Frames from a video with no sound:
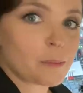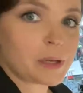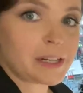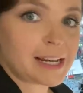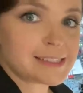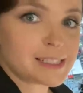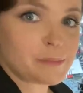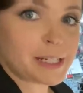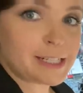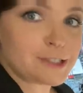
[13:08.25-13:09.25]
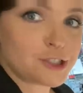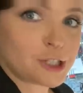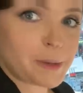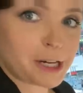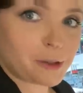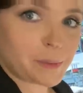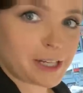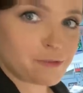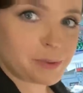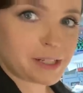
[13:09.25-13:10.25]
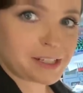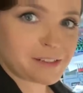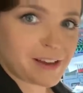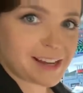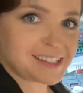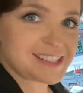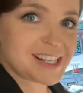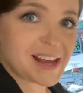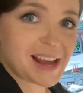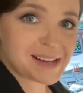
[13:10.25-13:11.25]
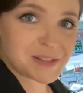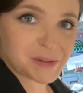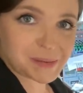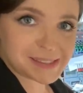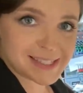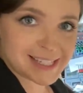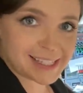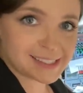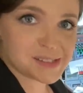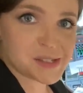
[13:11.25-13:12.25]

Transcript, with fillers: But I did manage to microwave plenty of eggs, as you can see,